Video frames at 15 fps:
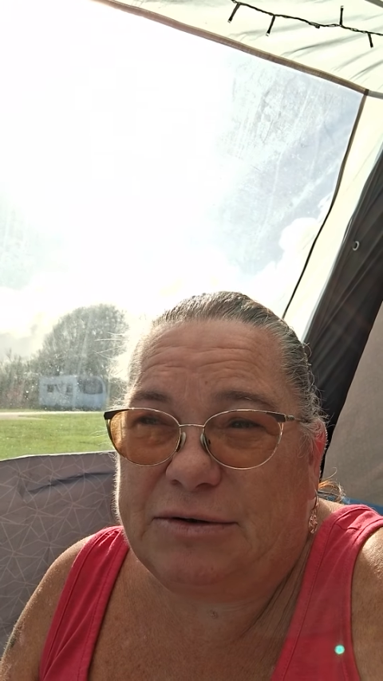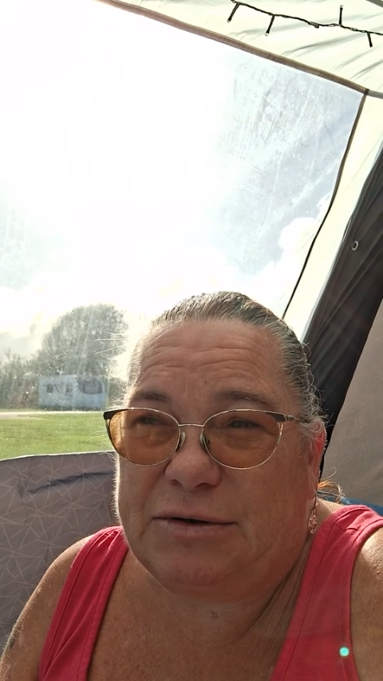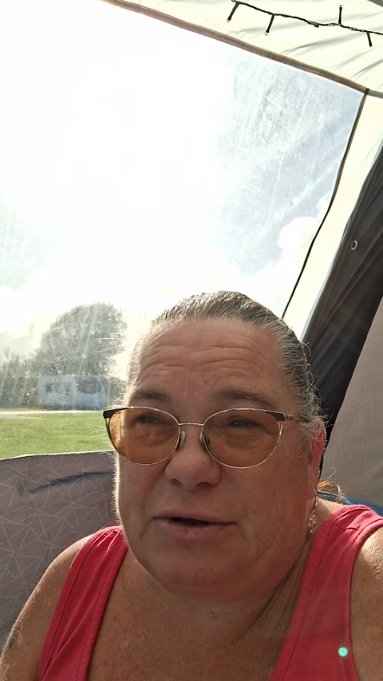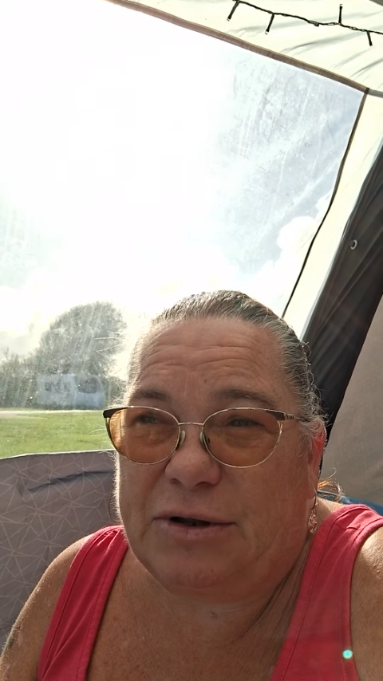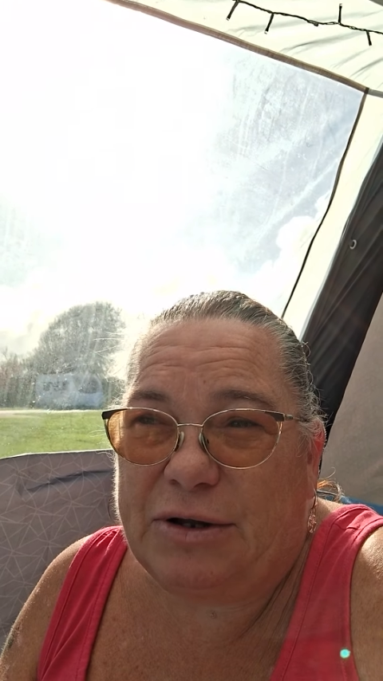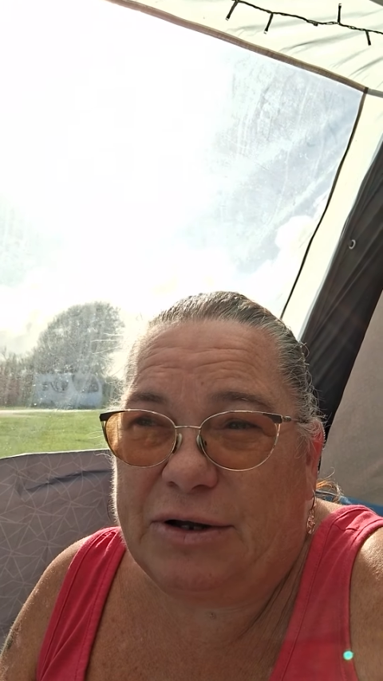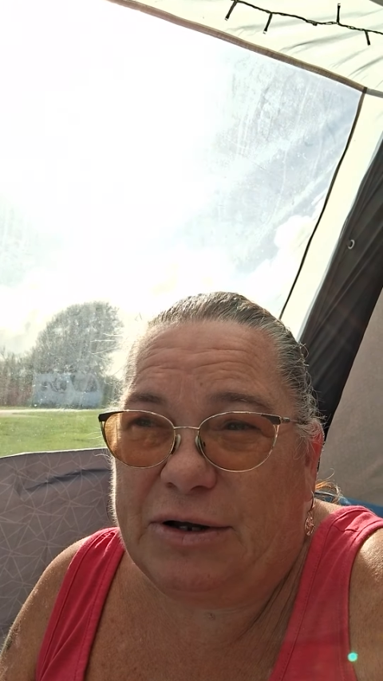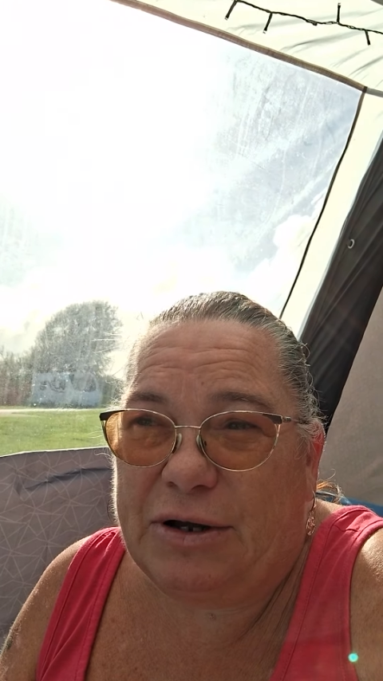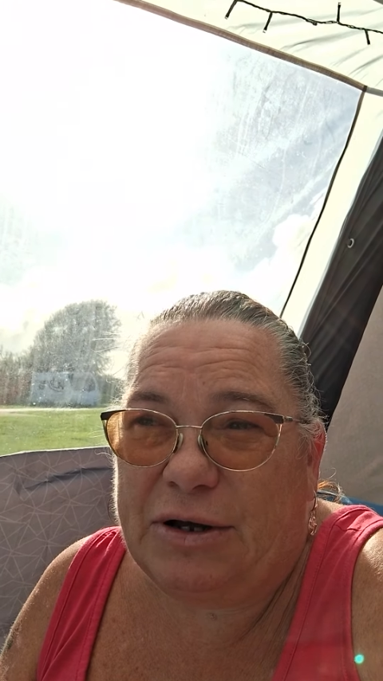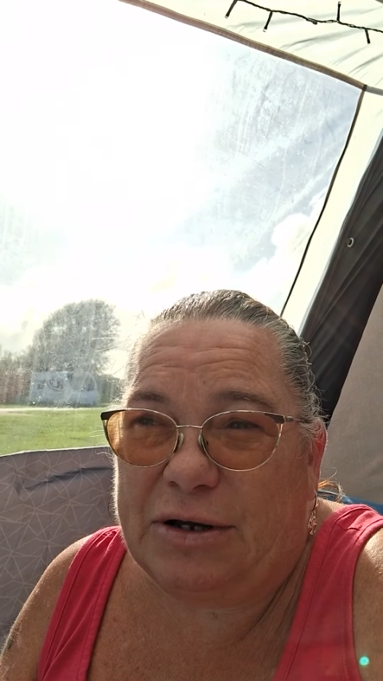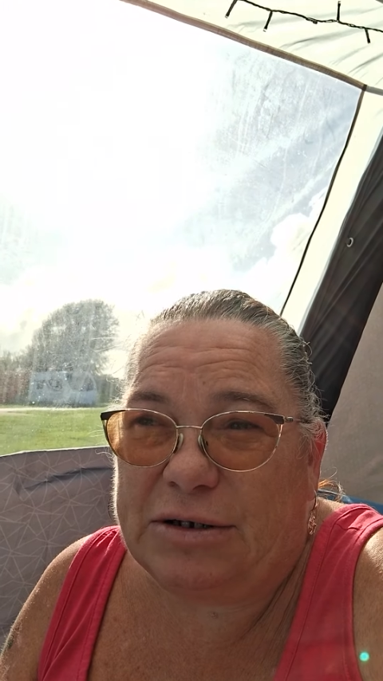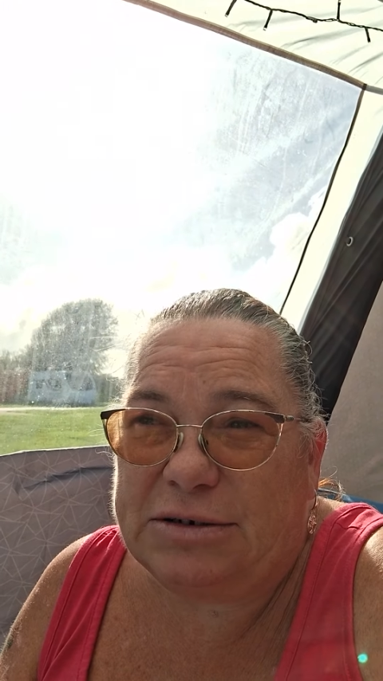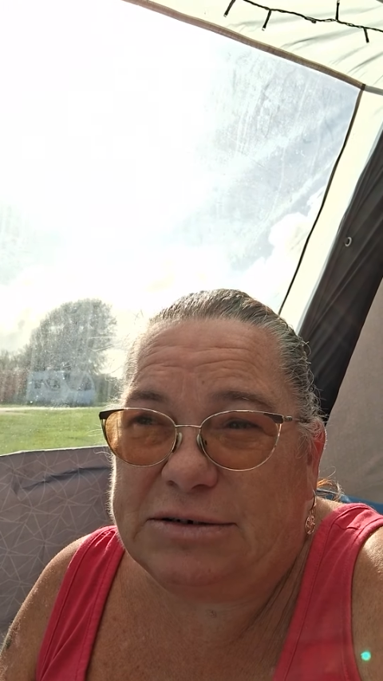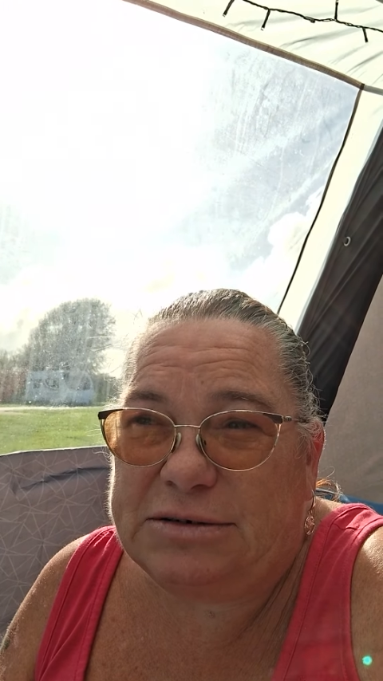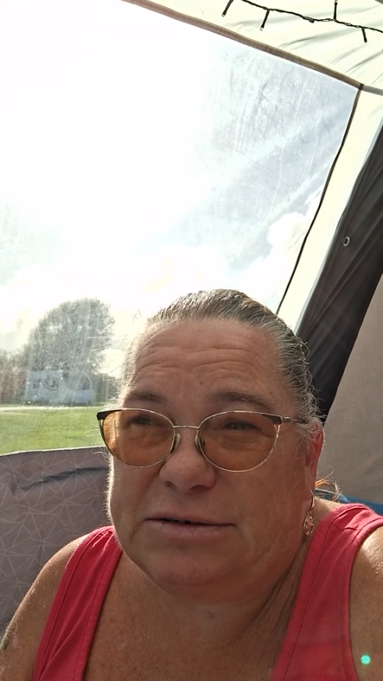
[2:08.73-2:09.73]

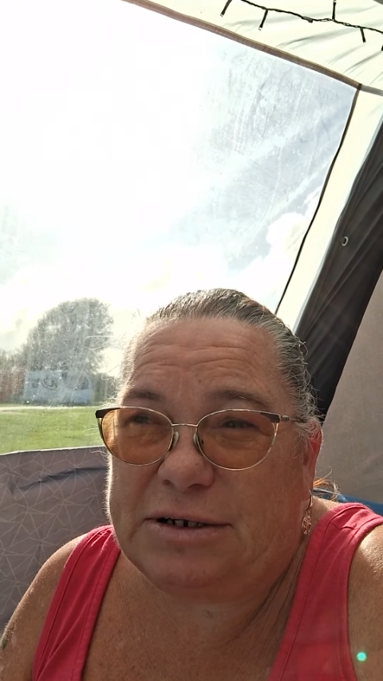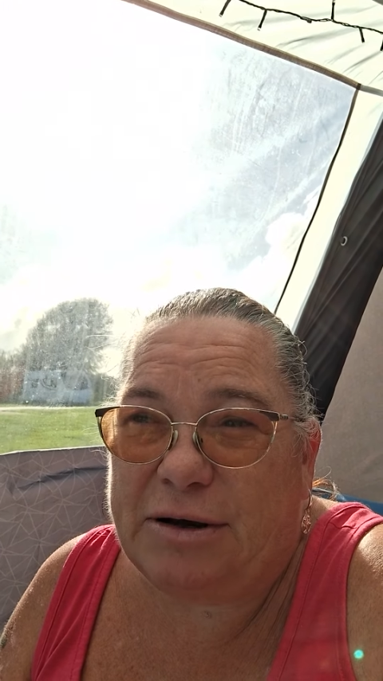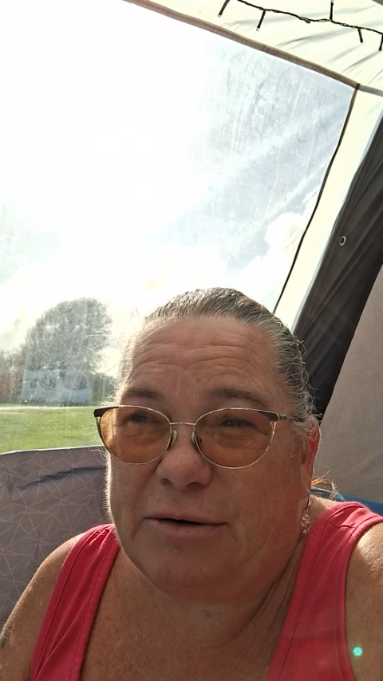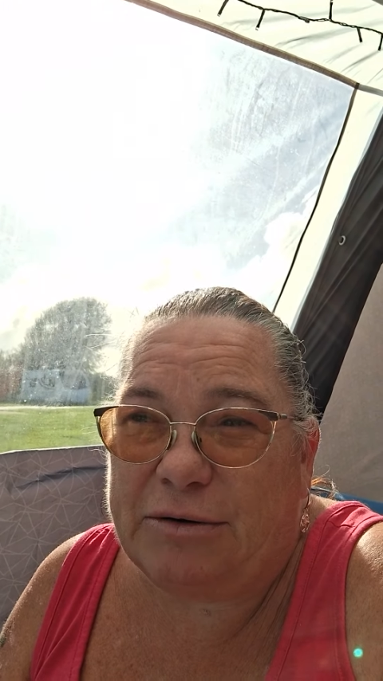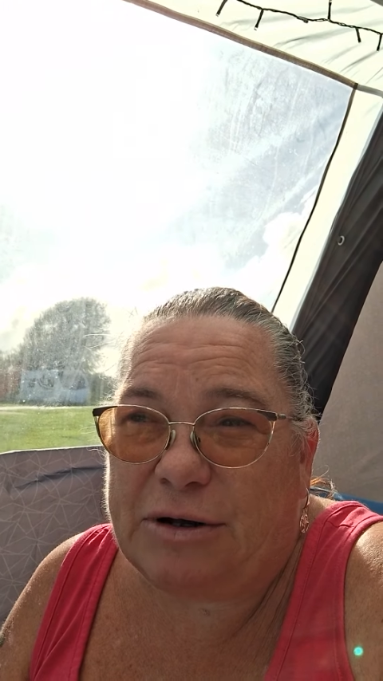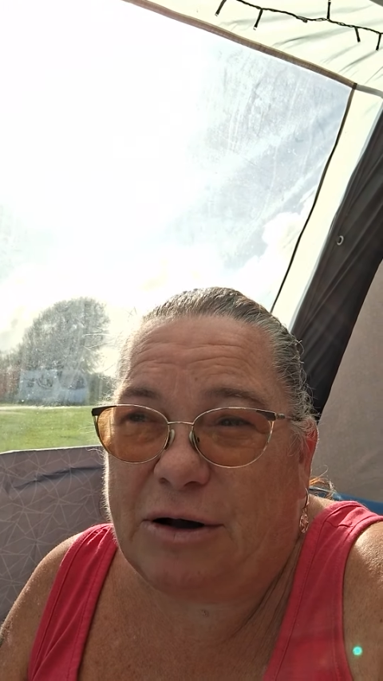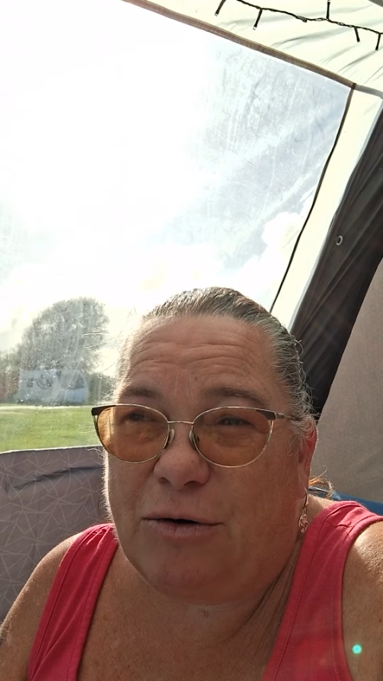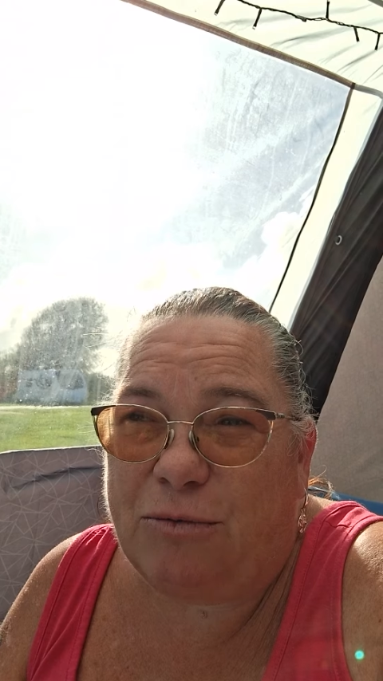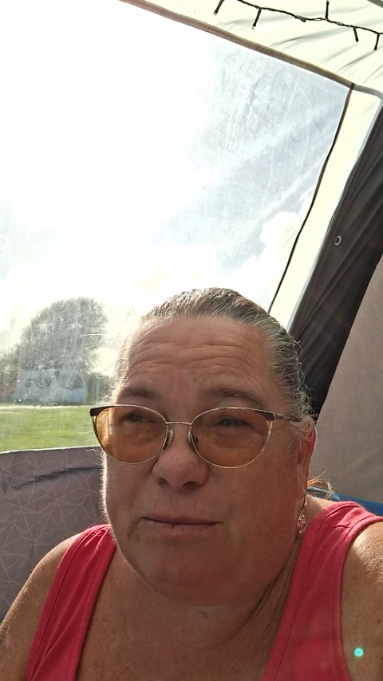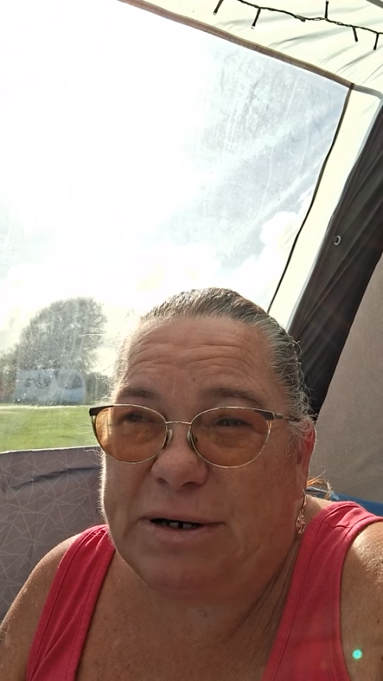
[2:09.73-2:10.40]
that they told